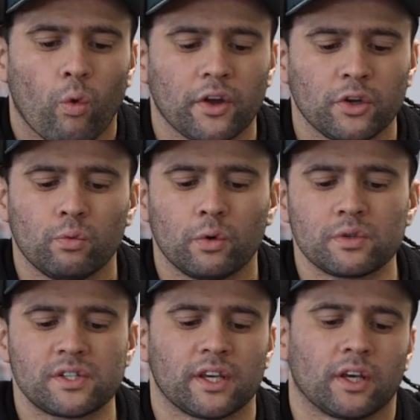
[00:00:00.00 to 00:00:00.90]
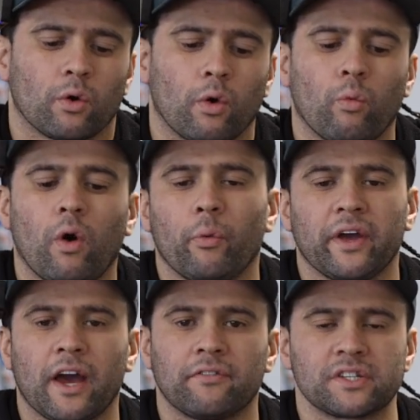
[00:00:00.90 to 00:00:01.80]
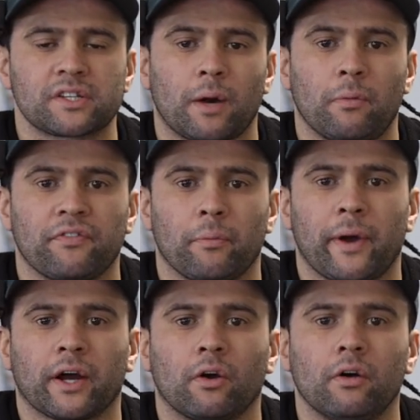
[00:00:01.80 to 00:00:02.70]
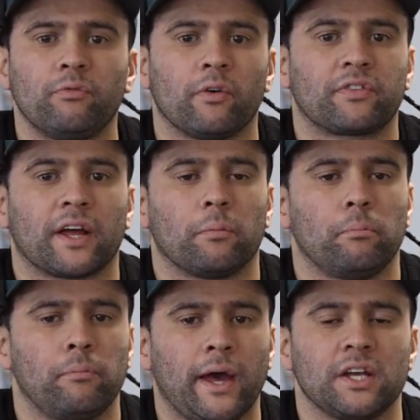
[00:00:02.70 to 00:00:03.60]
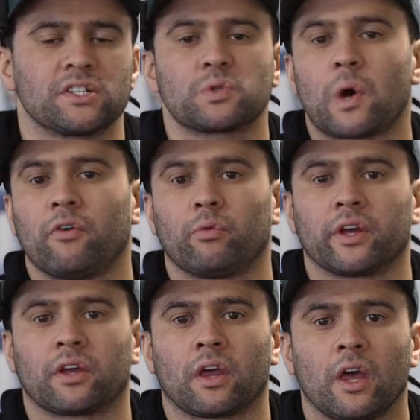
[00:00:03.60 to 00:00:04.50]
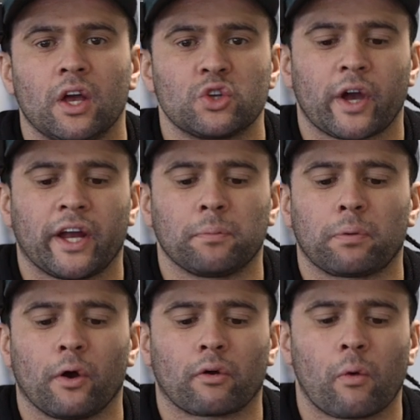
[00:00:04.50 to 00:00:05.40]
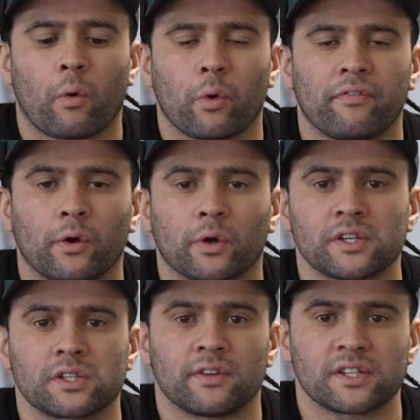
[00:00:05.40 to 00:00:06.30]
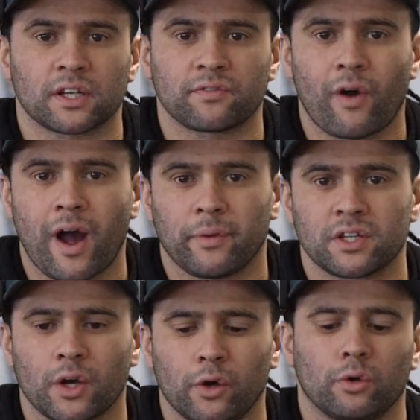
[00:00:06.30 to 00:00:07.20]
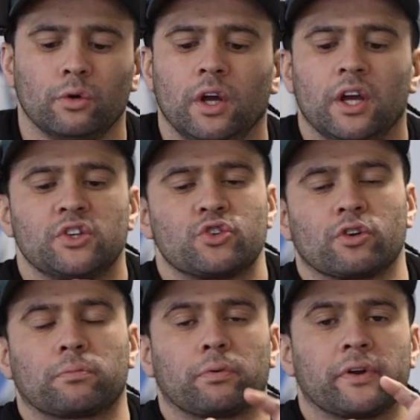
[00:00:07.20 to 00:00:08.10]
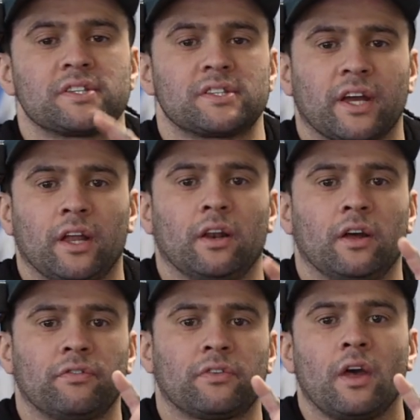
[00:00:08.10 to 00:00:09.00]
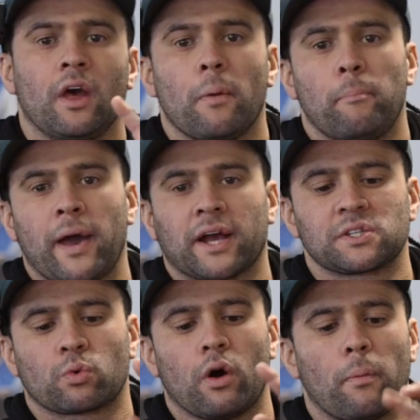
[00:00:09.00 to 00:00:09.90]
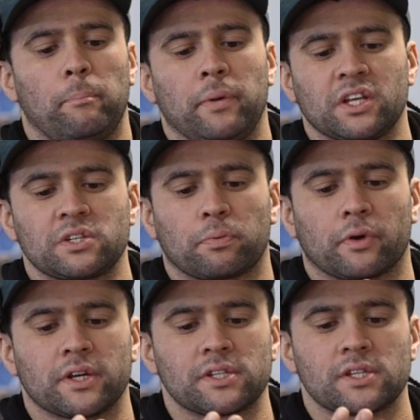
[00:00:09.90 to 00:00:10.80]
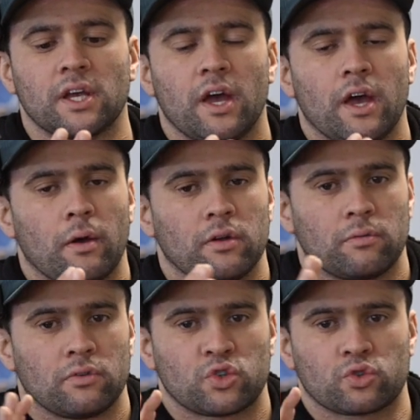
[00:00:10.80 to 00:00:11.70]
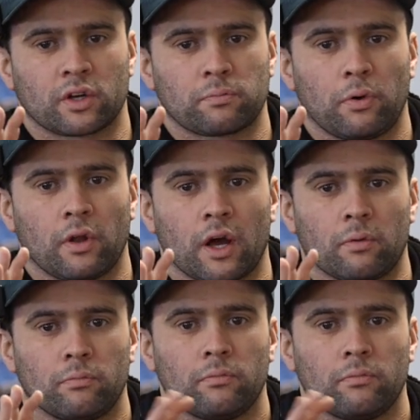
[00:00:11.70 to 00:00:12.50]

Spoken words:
What you will see, or what we have just come off the back of, we've done a major 12-week training program where we focused on the 6'4 Army total, strict press, deadlift, back squat, bench press, strict pull-up.